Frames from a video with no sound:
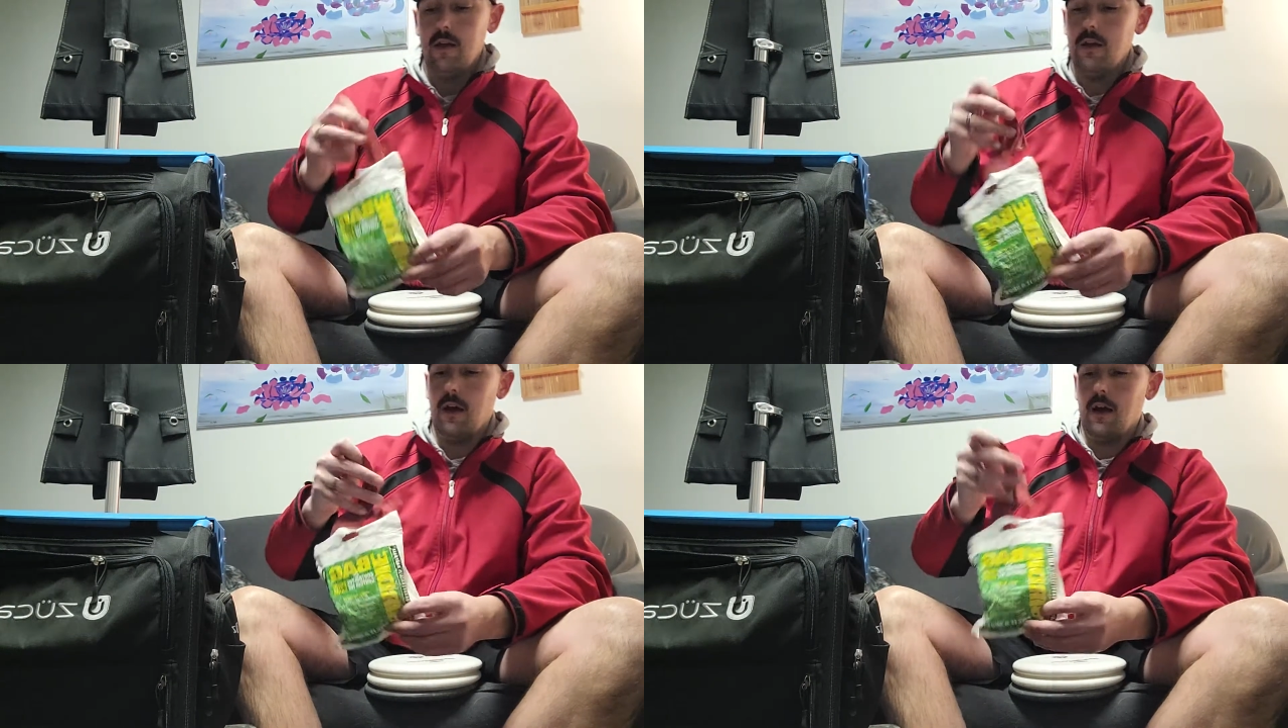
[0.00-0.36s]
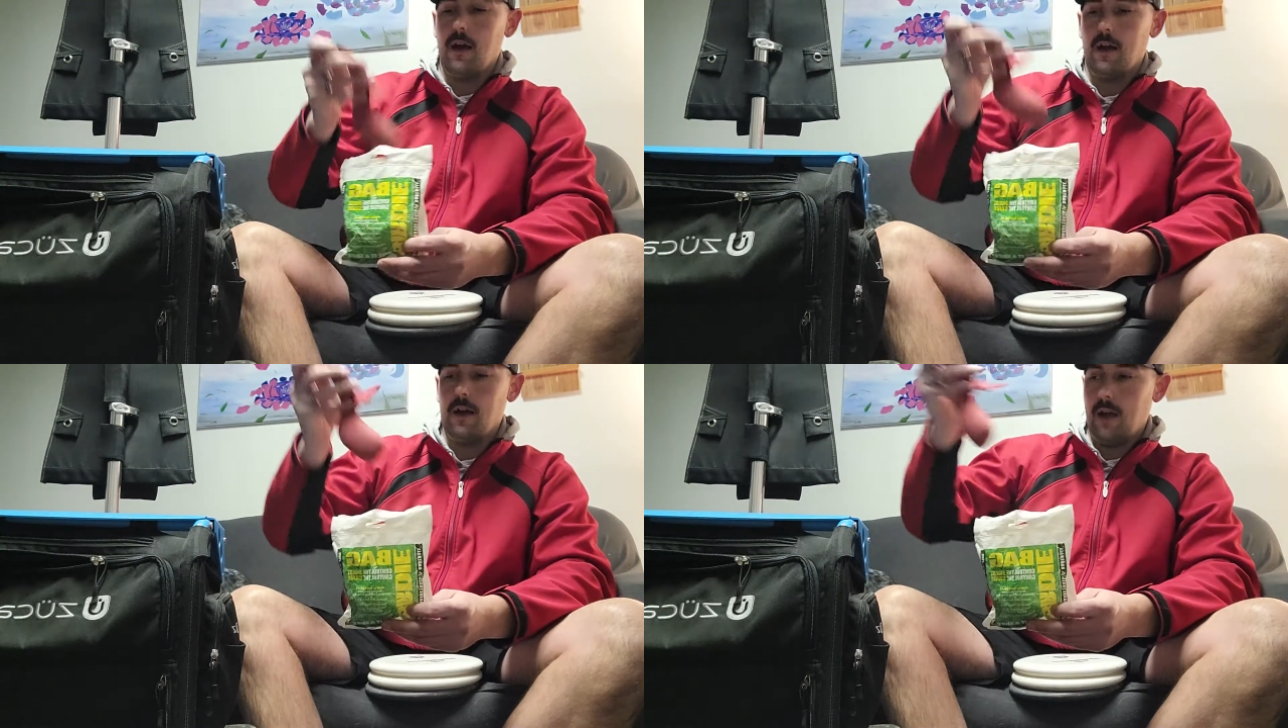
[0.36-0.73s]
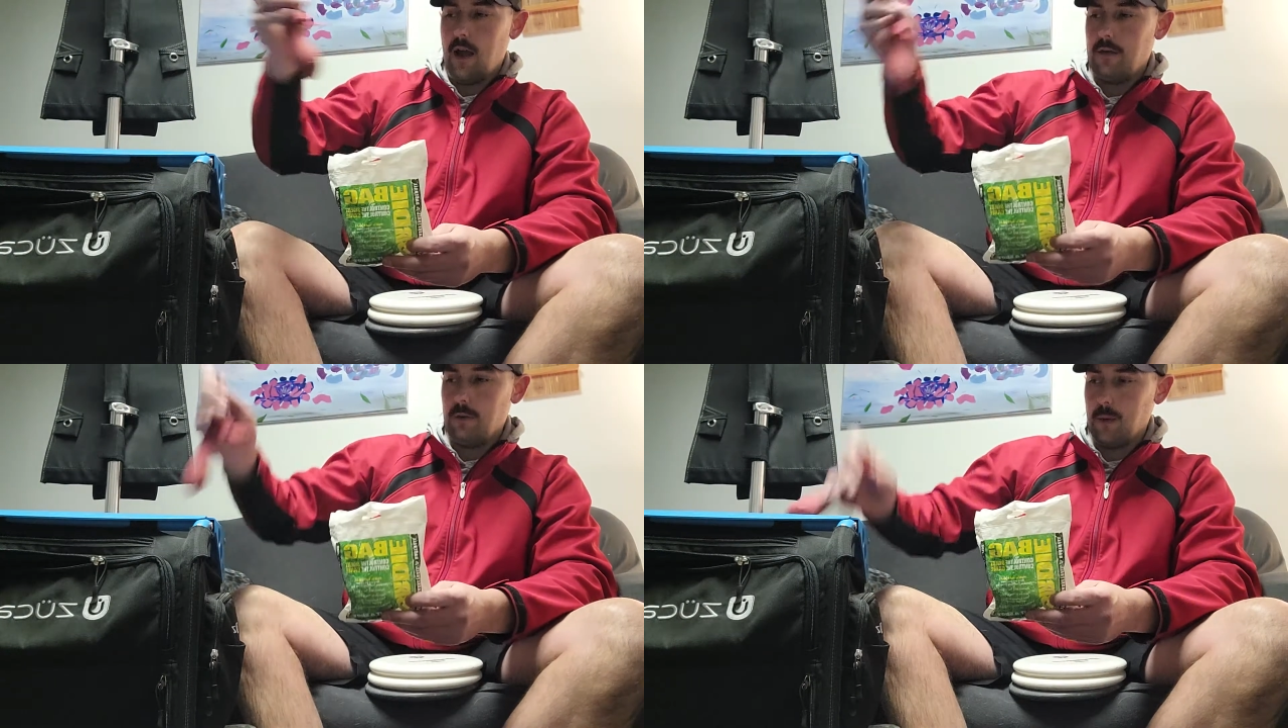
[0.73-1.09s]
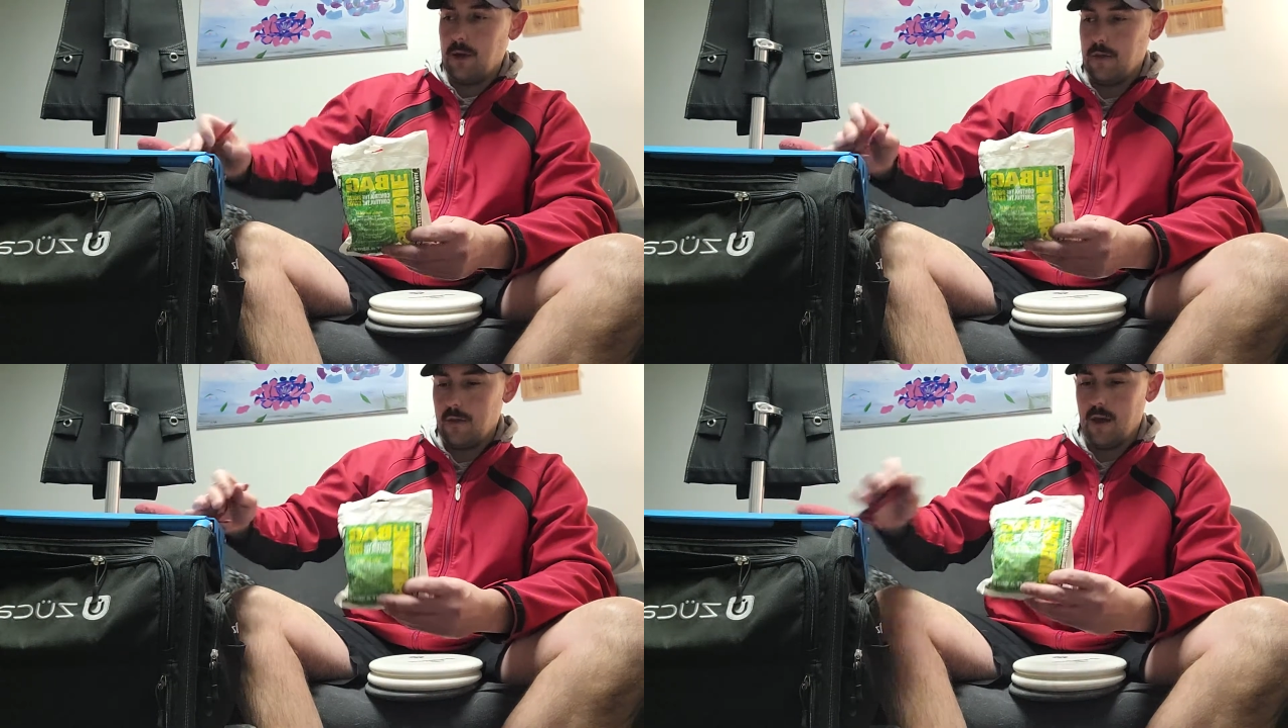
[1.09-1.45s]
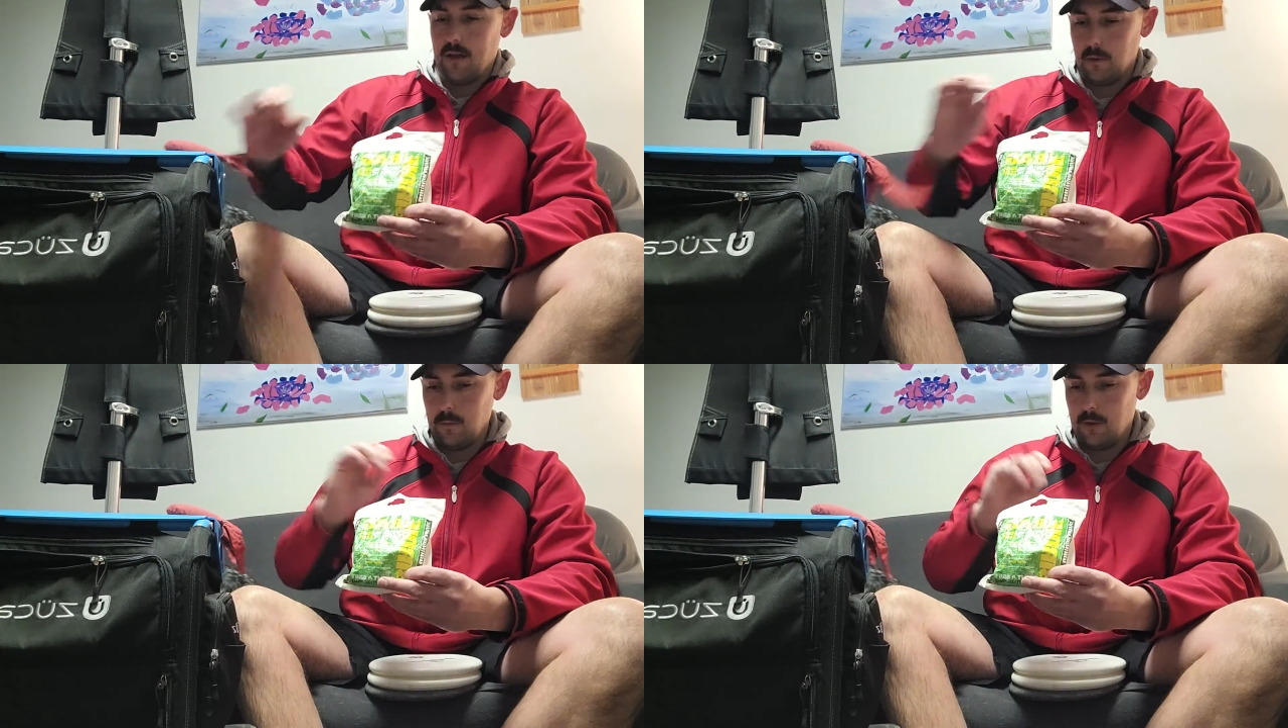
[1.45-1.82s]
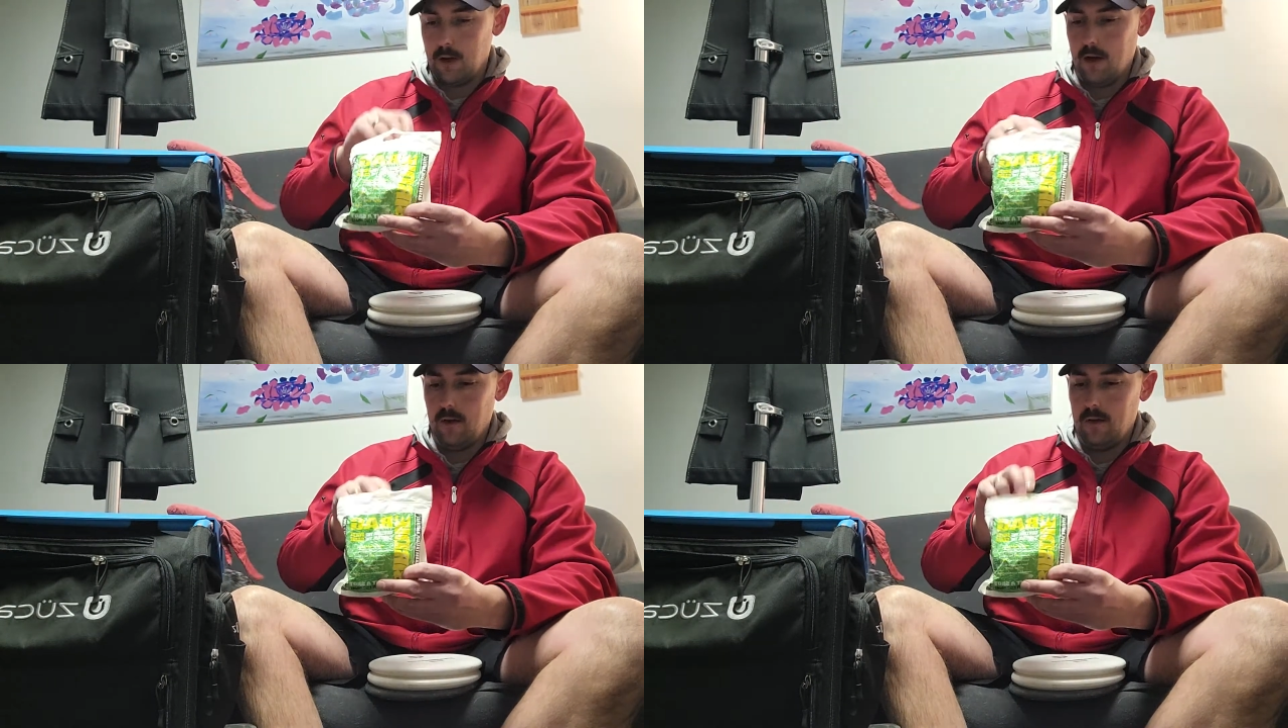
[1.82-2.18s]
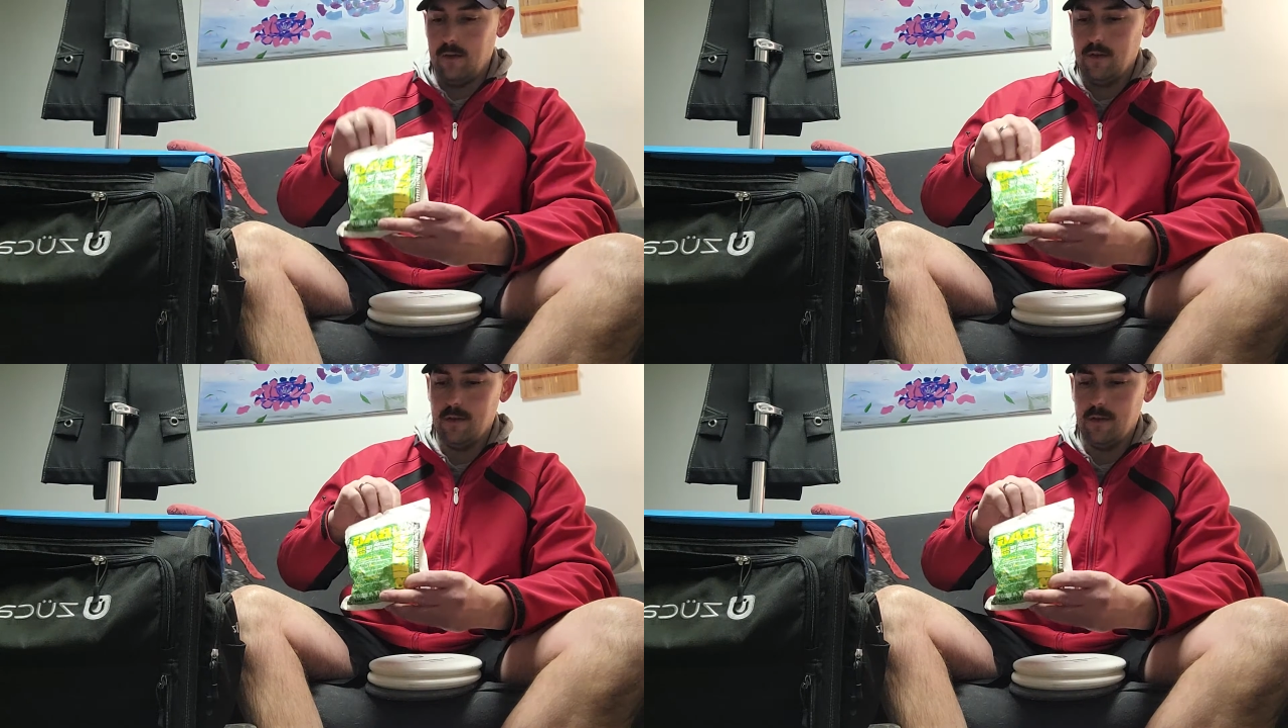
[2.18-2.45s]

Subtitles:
I have a whale sack as well.